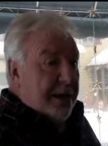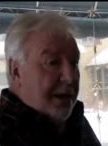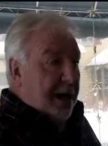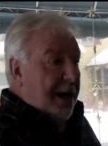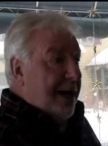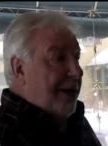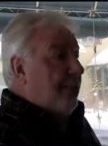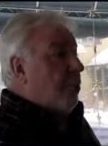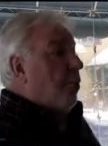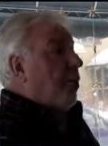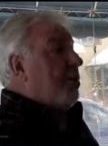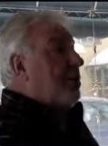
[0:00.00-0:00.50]

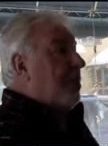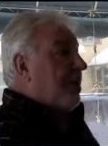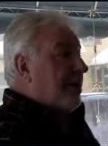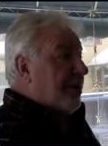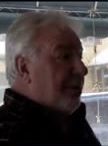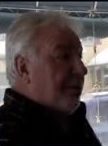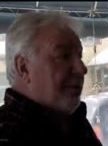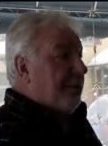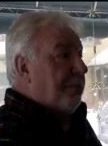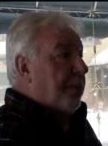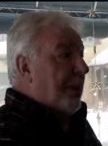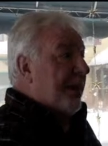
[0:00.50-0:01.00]
I wanted
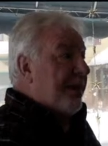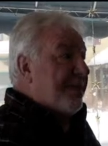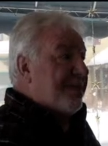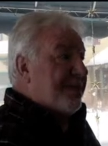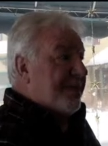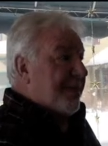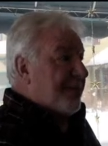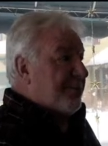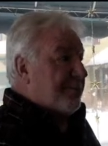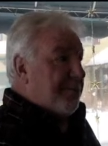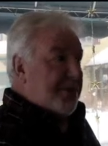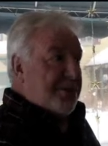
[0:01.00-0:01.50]
to replace
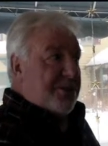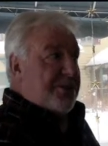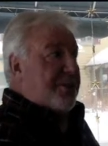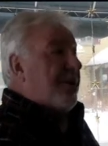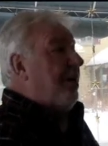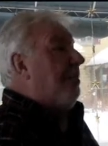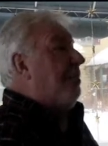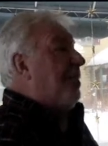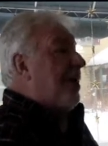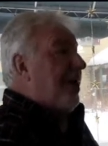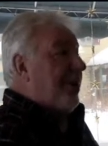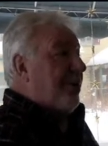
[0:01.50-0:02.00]
this, but
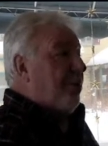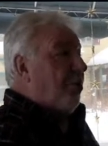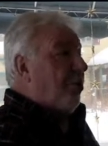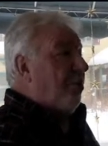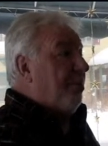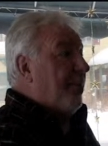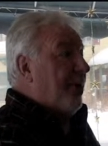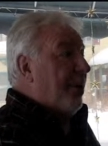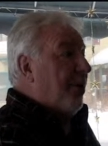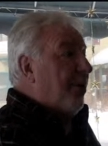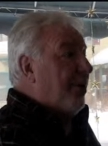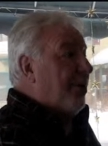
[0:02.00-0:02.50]
somebody told
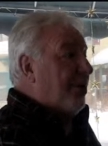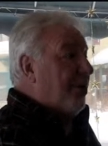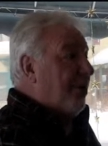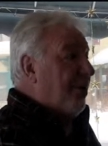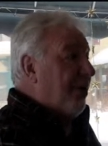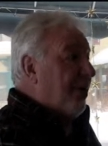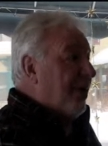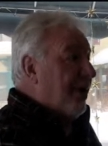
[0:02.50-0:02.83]
me not to.